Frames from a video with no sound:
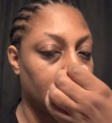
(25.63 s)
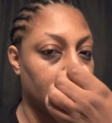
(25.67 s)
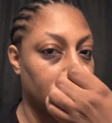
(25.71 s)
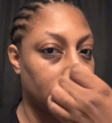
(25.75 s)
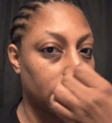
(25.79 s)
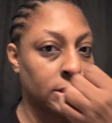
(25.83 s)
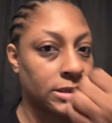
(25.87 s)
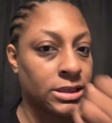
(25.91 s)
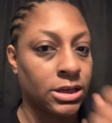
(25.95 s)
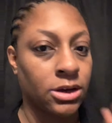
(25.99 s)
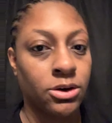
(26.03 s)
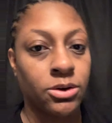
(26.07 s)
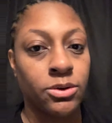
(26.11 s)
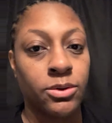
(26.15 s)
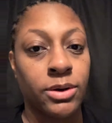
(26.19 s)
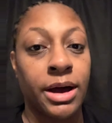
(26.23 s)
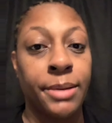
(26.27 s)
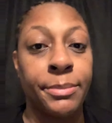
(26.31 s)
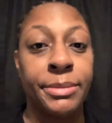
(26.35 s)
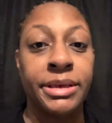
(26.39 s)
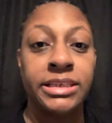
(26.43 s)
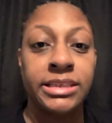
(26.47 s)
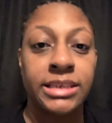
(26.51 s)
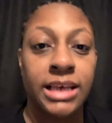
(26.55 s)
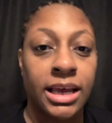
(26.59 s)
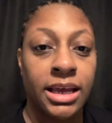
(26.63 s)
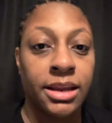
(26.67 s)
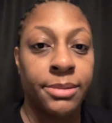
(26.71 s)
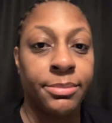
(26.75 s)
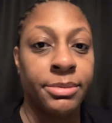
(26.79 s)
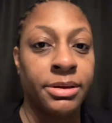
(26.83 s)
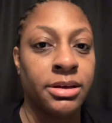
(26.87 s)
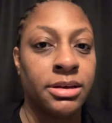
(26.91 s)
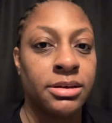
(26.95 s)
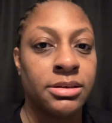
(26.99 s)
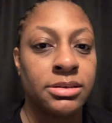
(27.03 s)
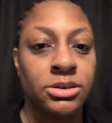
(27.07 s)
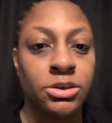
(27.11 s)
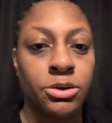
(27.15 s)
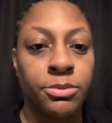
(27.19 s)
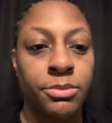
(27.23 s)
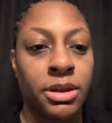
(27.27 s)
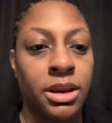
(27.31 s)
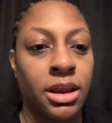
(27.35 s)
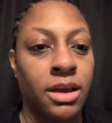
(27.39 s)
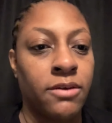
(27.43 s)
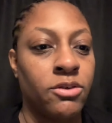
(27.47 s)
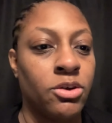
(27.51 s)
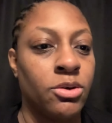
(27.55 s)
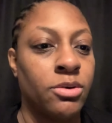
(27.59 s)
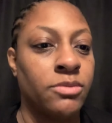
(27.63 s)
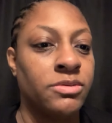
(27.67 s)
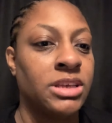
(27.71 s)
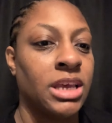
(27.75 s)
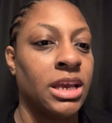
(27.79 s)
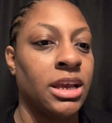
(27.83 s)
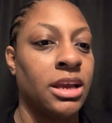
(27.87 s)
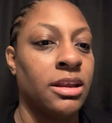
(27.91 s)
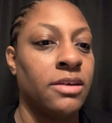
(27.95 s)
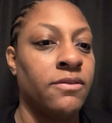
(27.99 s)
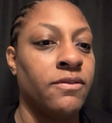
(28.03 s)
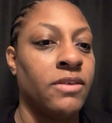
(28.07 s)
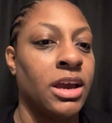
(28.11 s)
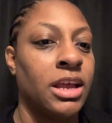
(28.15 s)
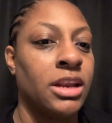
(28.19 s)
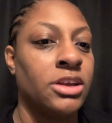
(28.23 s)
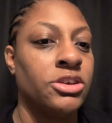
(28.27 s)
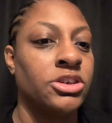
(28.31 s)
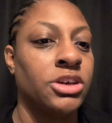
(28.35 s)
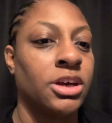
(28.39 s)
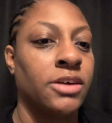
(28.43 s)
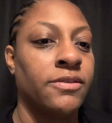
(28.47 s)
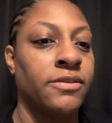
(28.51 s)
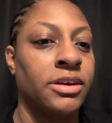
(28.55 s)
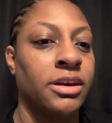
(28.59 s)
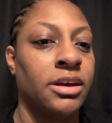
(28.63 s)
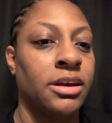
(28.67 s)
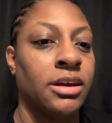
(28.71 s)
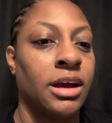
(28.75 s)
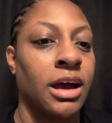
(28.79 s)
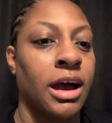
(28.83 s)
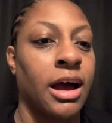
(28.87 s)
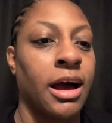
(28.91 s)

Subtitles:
So I'm excited because so many of you have taken advantage of it.